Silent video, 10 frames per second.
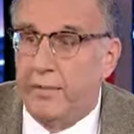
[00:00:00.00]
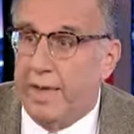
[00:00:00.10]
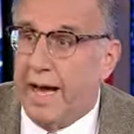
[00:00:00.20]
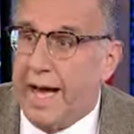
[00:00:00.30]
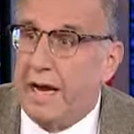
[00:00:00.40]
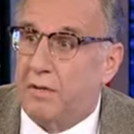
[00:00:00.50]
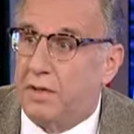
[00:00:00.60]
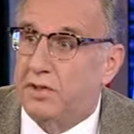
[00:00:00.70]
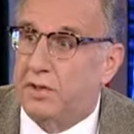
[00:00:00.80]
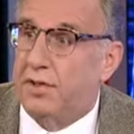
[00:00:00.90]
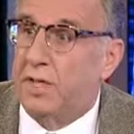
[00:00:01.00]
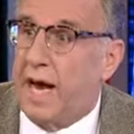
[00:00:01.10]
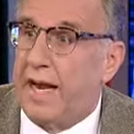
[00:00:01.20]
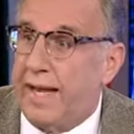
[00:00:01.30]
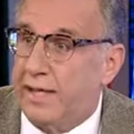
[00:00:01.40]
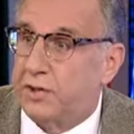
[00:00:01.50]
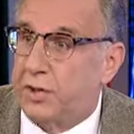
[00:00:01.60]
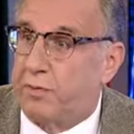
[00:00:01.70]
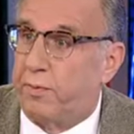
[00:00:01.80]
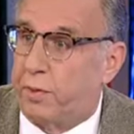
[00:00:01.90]
The IRS does not ask
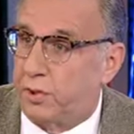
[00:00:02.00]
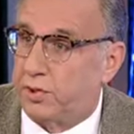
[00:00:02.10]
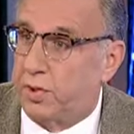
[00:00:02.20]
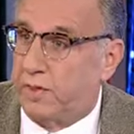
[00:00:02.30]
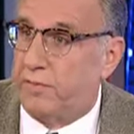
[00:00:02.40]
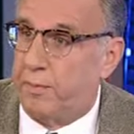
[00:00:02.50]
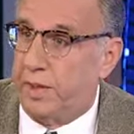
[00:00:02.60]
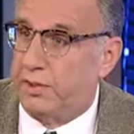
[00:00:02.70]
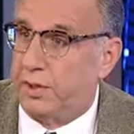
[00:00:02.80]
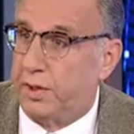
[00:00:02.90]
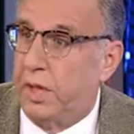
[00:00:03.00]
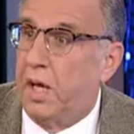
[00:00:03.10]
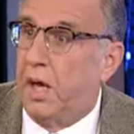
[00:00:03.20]
you for personal information